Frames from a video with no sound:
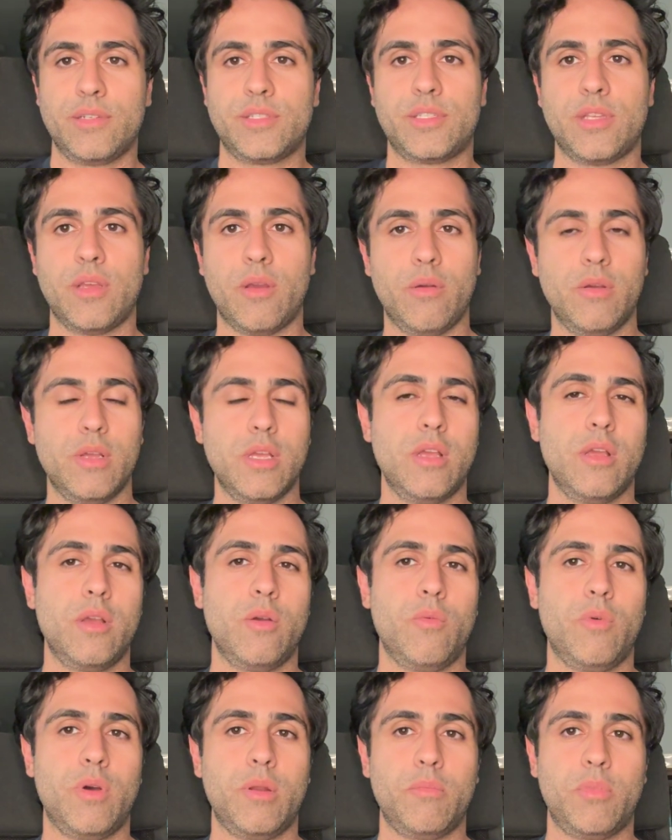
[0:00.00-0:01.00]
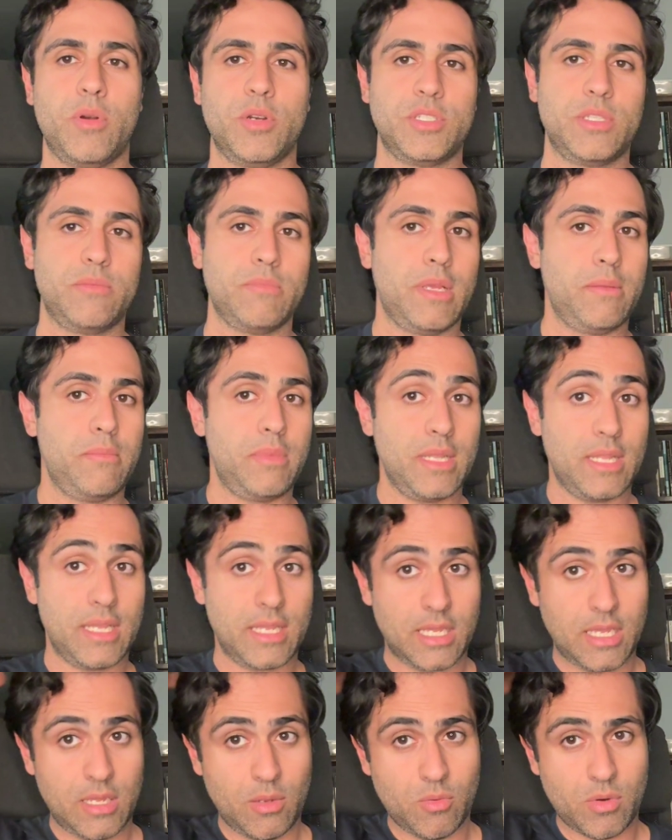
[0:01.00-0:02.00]
So one person might be like,
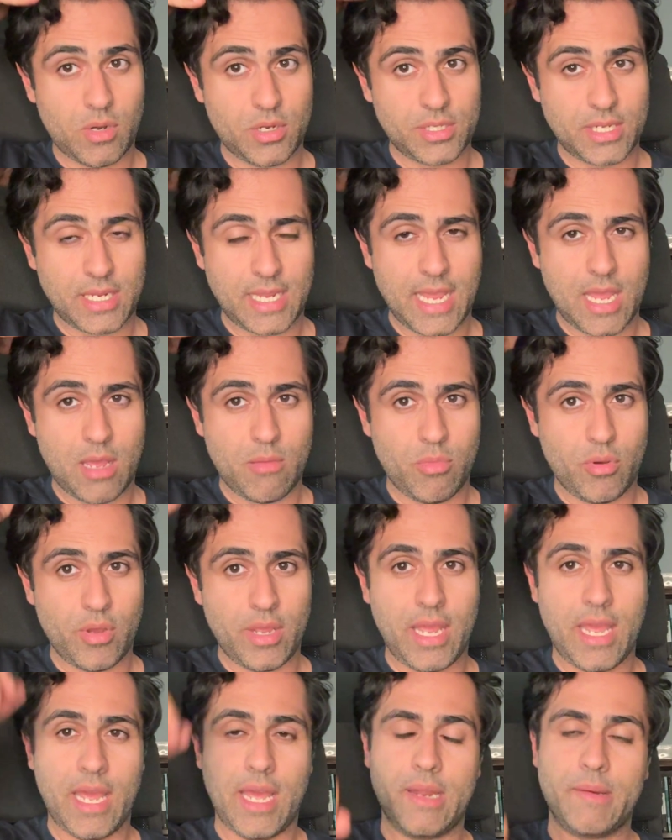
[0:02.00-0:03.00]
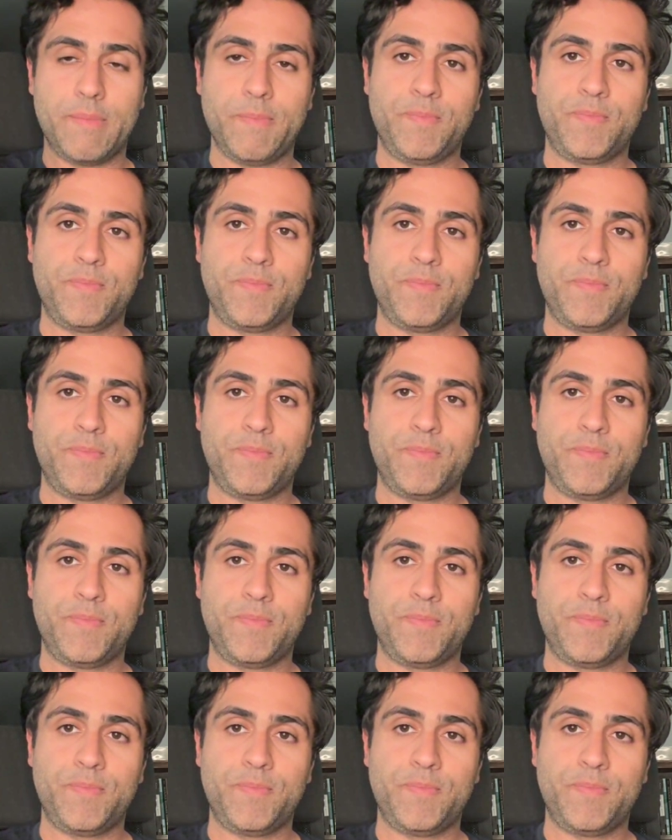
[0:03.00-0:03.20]
he wears a cowboy hat.